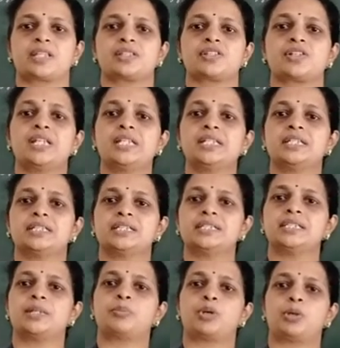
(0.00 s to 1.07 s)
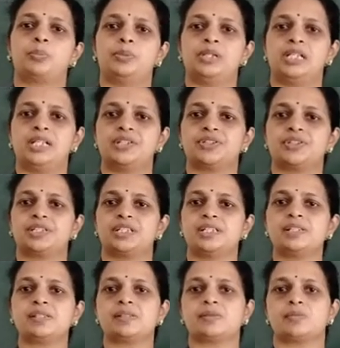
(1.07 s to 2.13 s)
So here the population
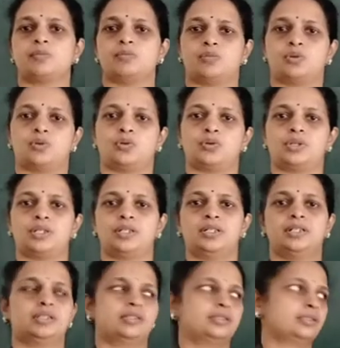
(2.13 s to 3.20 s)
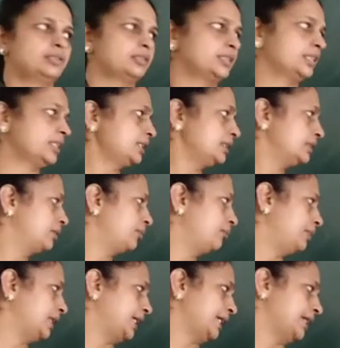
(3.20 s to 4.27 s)
is more on the
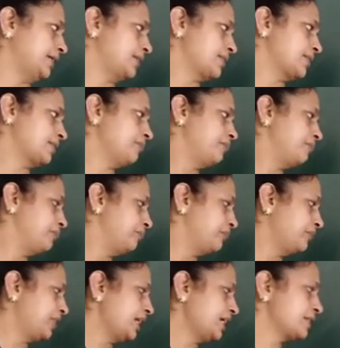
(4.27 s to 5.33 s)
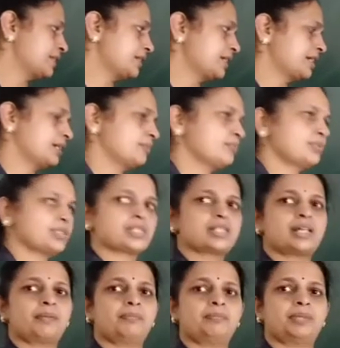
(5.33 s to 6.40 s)
plains. Next comes
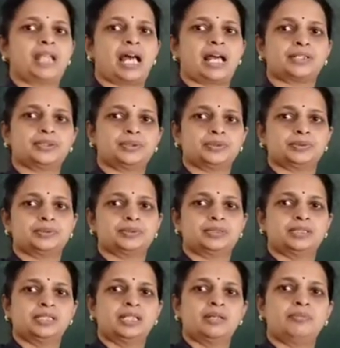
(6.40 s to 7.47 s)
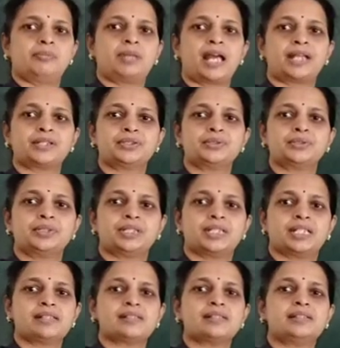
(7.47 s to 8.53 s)
the plateau. Plateau
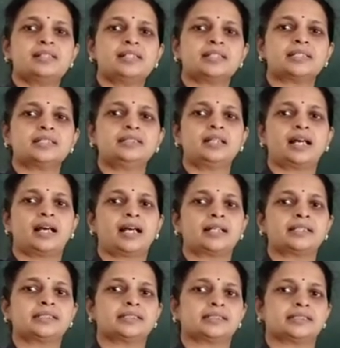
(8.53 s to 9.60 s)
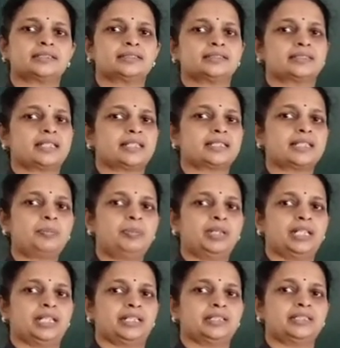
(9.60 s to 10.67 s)
is little higher than the
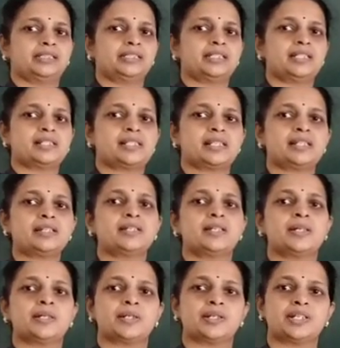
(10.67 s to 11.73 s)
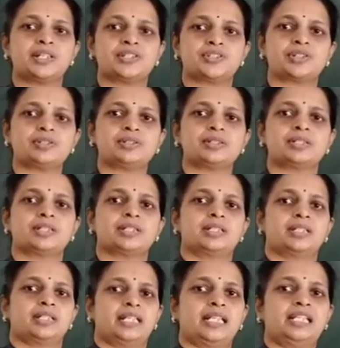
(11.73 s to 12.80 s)
plain. It is a region
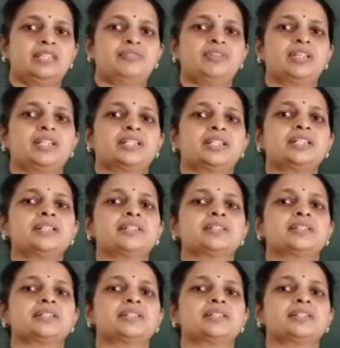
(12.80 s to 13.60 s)
elevated